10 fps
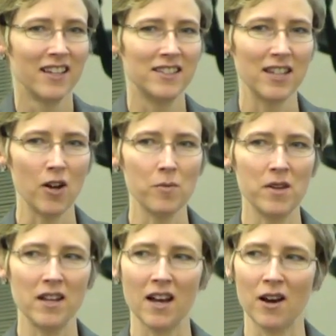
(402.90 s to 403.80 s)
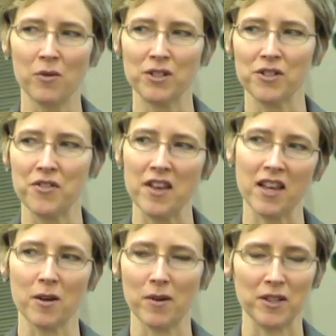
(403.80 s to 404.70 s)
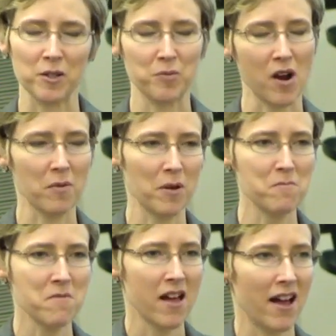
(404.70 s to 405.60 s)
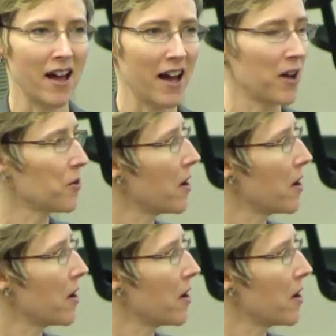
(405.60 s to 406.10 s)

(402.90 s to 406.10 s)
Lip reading: tell me now what you're thinking about this problem. How do